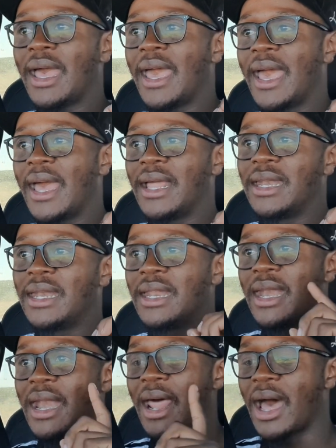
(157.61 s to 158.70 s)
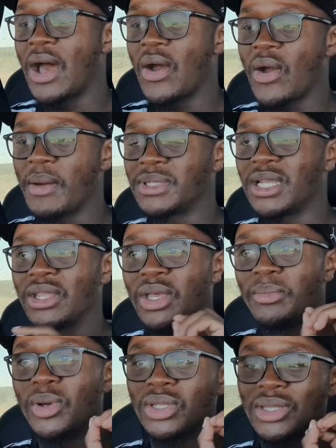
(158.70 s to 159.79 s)
And now I'm telling
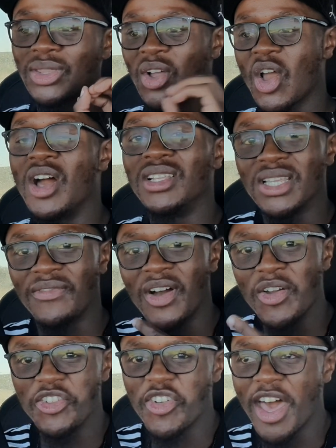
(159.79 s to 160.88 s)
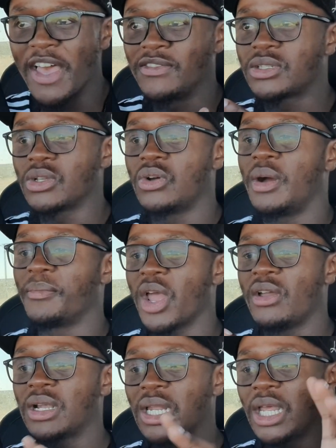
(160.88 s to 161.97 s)
you about the car itself, how it drives. So I'm
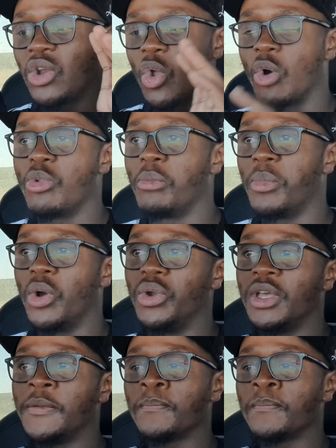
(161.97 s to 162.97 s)
currently in normal mode.